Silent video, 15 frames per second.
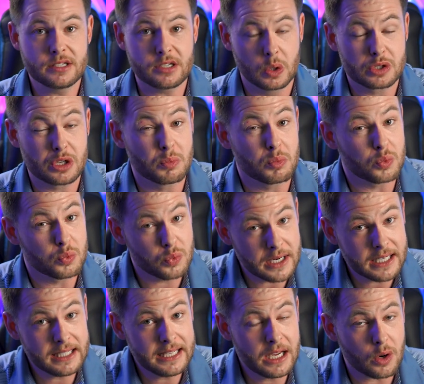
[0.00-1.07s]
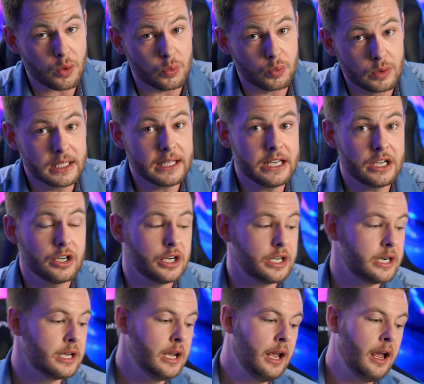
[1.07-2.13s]
So some really
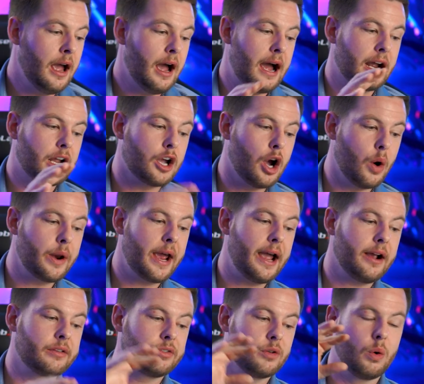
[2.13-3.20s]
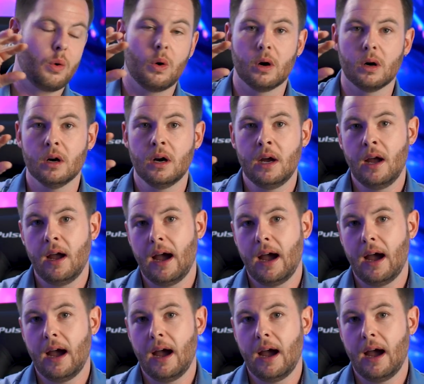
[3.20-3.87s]
good codecs or